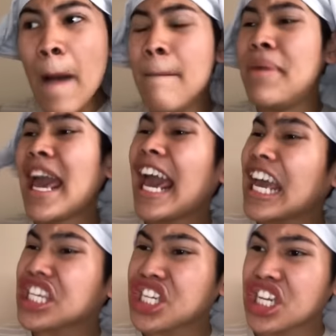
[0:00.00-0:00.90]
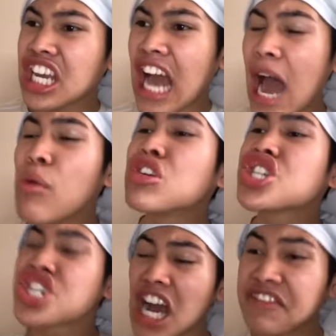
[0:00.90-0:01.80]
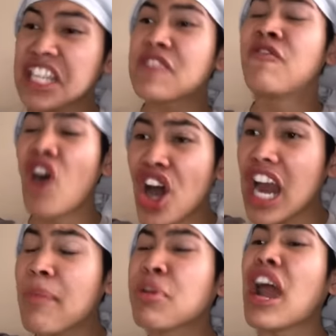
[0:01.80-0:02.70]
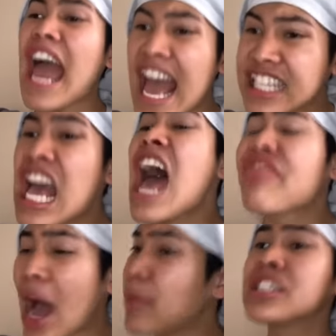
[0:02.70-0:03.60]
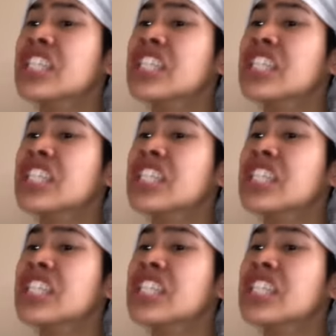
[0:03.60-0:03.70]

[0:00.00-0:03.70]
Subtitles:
Bitch, I will shove this foot up your ass. That was